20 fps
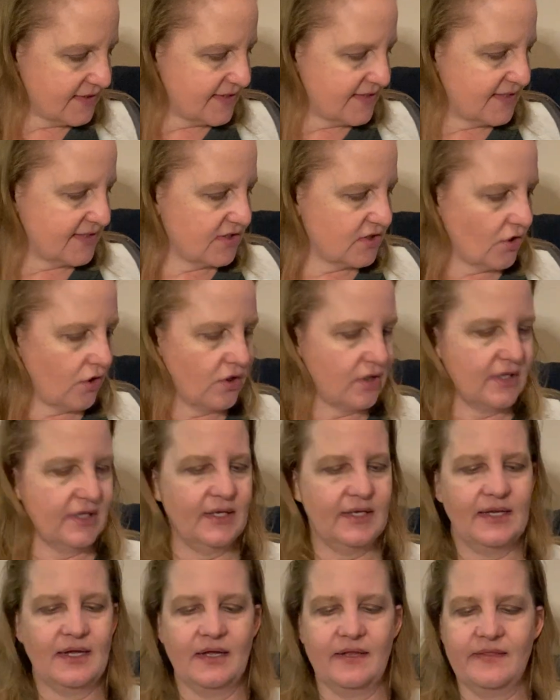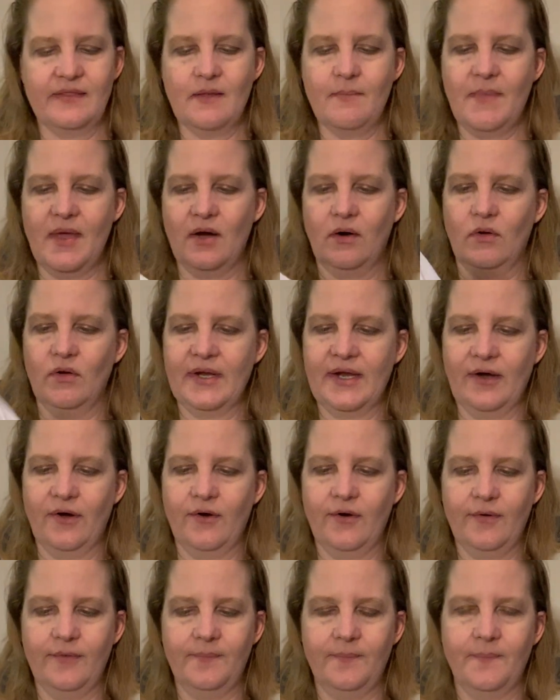started in the middle
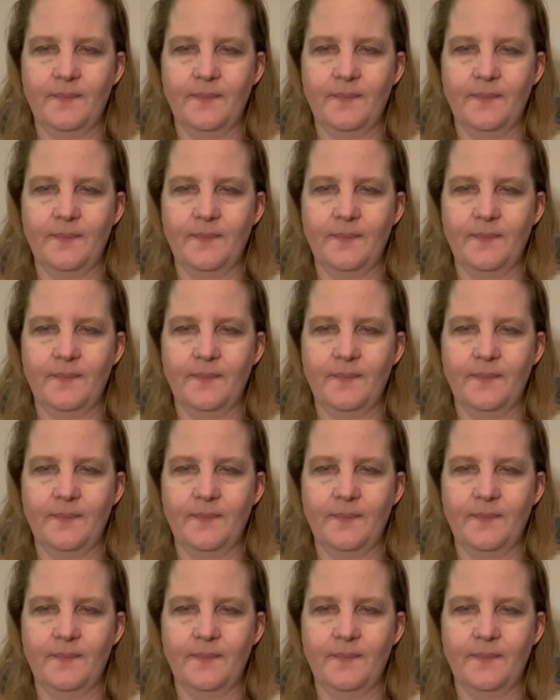here.